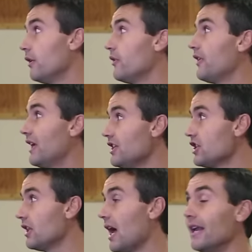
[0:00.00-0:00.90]
who's at the
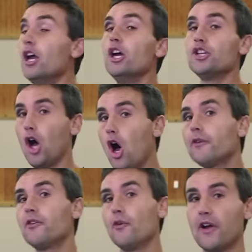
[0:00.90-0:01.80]
kitchen line, to
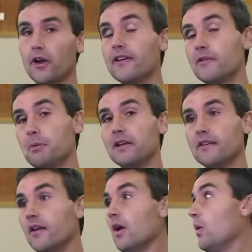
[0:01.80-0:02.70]
also vary
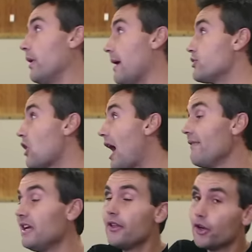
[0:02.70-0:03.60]
speeds. When I'm driving,